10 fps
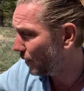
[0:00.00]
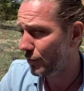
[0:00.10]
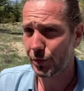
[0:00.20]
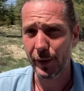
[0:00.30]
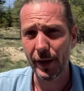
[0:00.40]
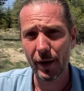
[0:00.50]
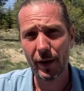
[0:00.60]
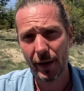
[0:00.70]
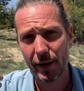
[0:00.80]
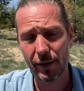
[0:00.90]
the tree,
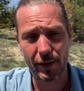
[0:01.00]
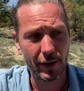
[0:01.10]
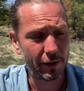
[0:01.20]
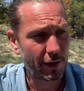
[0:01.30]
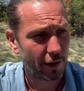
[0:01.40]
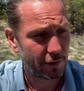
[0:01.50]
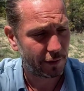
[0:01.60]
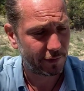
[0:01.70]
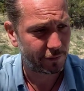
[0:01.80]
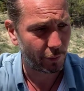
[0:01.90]
in the
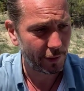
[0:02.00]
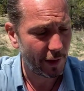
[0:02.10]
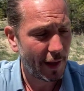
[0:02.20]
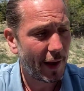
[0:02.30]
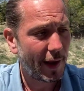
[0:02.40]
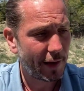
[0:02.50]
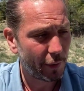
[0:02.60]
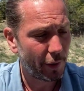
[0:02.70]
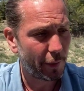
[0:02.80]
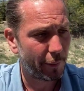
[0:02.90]
garden and so on. And I
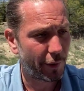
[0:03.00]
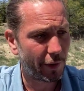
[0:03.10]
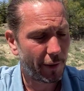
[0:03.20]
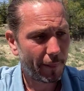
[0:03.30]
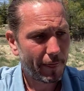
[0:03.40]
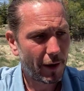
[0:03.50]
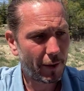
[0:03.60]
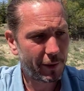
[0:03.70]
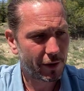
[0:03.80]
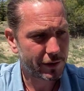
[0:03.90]
remember
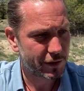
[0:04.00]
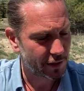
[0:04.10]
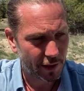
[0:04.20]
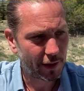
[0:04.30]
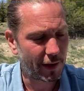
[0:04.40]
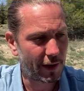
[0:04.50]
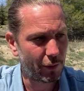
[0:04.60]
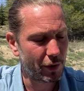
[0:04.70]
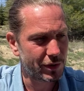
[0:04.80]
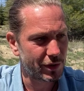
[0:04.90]
because I
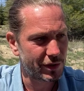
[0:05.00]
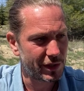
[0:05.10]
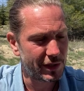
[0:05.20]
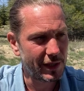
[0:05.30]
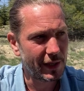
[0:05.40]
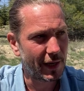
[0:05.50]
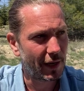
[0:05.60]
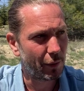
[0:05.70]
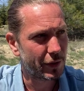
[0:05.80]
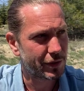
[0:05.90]
was sitting and
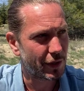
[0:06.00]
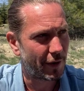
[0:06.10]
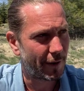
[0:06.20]
I was